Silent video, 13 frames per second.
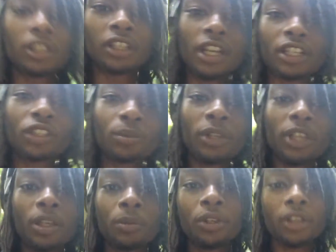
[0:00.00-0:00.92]
then I should be
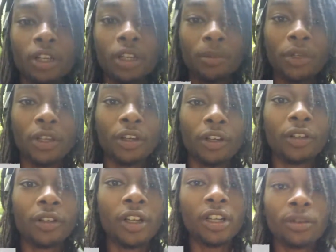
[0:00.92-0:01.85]
able to come here,
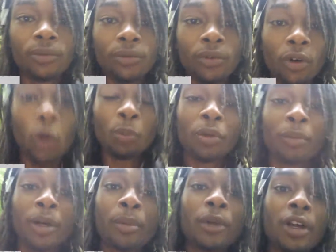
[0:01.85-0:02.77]
open
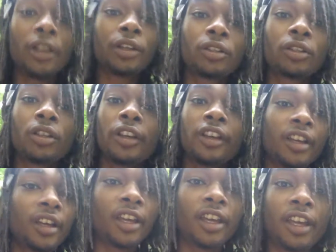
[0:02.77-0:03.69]
my mind,
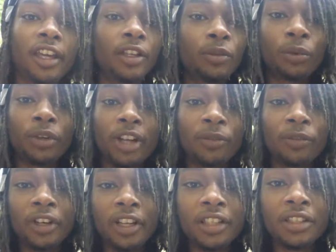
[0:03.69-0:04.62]
and
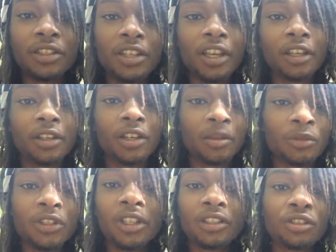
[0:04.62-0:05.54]
whatever intake
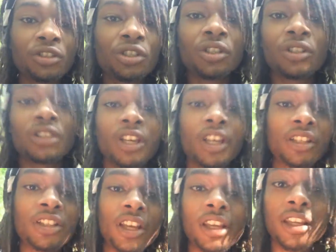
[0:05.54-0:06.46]
comes in,
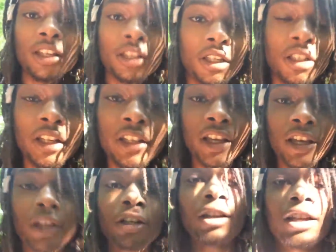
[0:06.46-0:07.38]
just take it in and
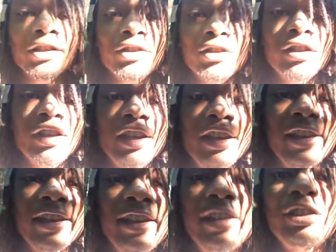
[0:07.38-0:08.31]
analyze it.
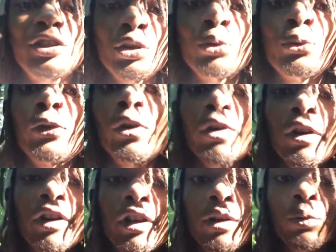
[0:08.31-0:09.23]
And so
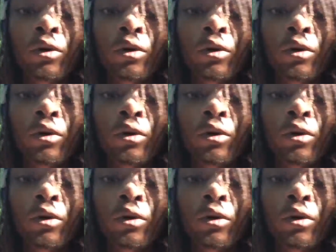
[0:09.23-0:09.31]
far, it